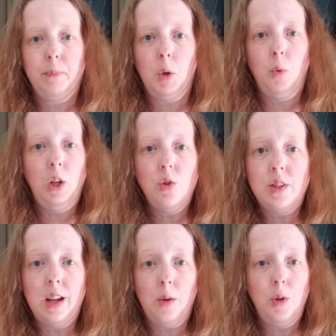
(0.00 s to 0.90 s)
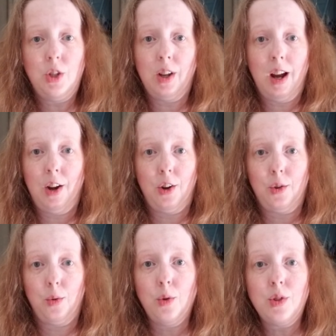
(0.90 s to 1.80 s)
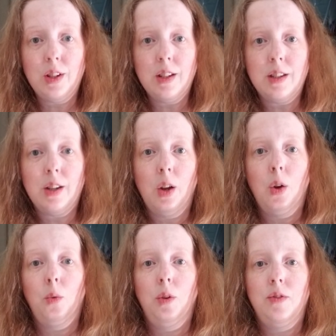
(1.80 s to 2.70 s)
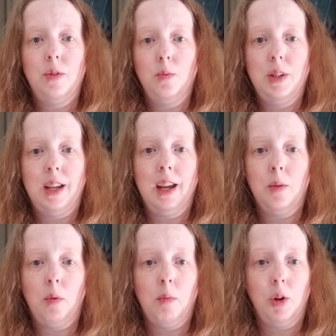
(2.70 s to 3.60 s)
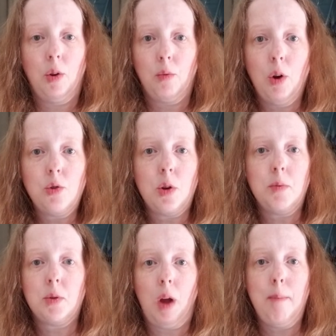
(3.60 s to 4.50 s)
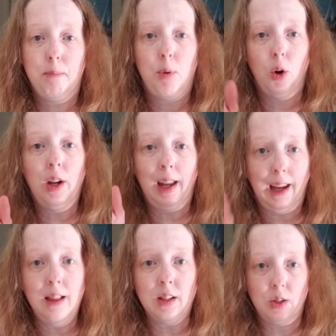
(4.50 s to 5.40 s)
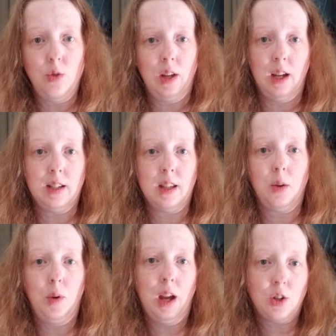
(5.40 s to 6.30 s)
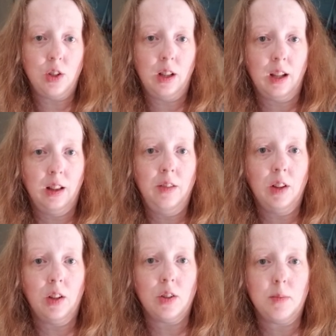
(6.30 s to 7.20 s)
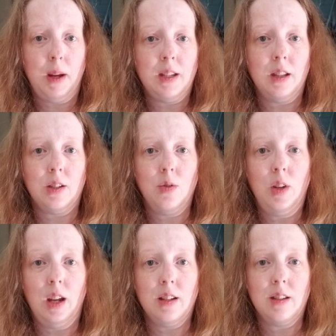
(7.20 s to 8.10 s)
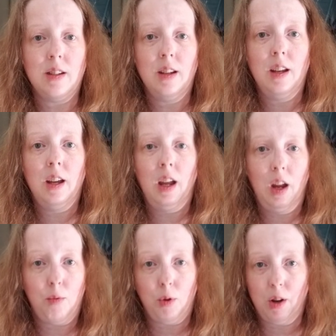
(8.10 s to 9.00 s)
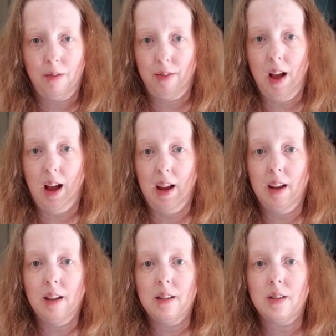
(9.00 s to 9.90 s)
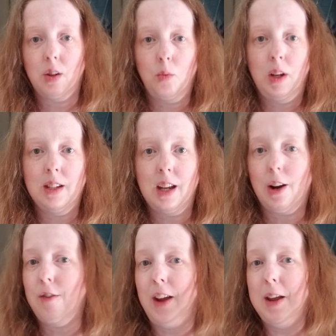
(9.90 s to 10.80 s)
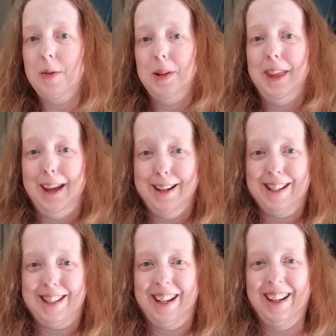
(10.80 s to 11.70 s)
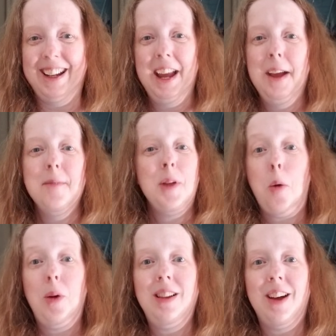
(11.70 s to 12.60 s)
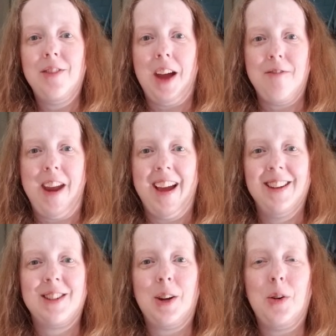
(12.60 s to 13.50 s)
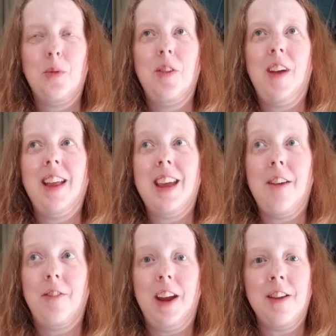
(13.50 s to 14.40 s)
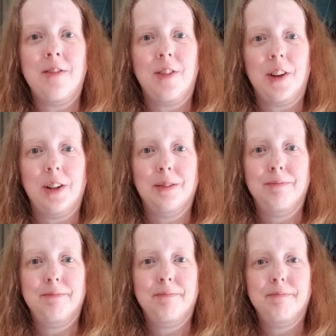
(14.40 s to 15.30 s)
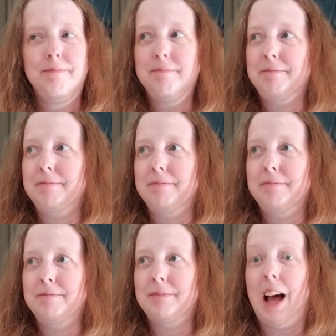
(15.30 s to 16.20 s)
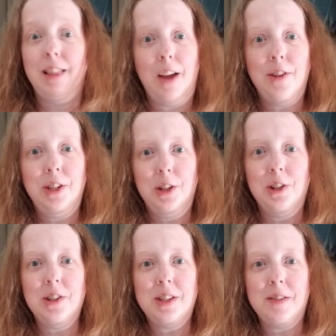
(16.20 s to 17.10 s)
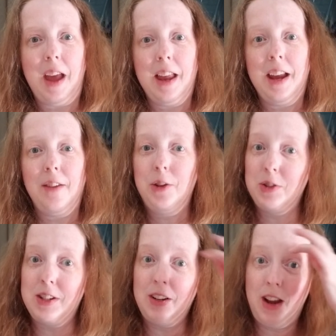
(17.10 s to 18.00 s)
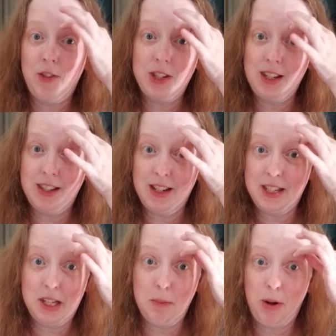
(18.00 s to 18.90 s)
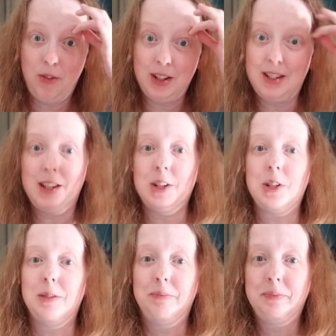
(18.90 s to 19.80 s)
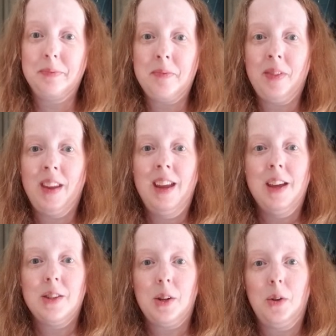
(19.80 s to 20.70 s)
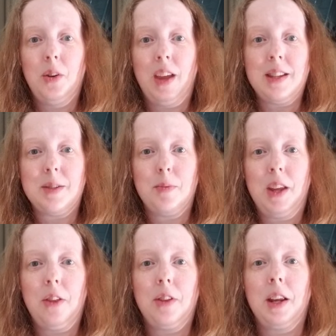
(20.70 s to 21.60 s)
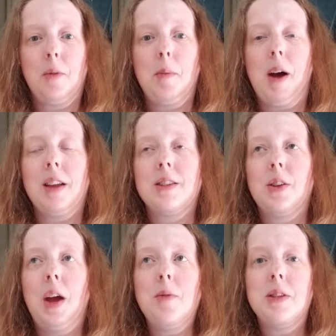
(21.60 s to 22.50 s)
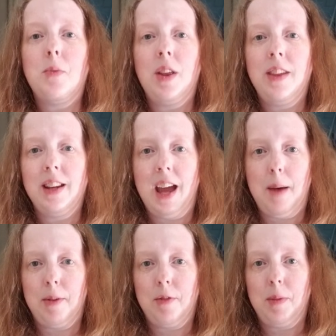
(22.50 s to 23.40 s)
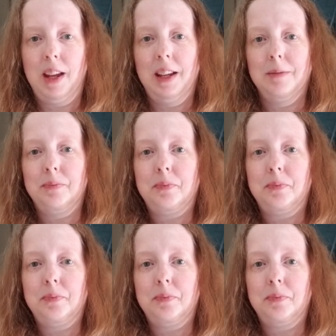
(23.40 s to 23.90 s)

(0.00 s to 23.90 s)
we used it. We took it on our cruises. We we take it when we go on road trips. I put it in the suitcase. Like we actually like leave a little space in the suitcase if we're gonna fly, so that we can take our fan with us. we love that fan. So we've had that fan for 11 years and have used it ever since, and it's still in perfect condition. So that's the other thing that we bought. So that was the one thing that happened from the heat.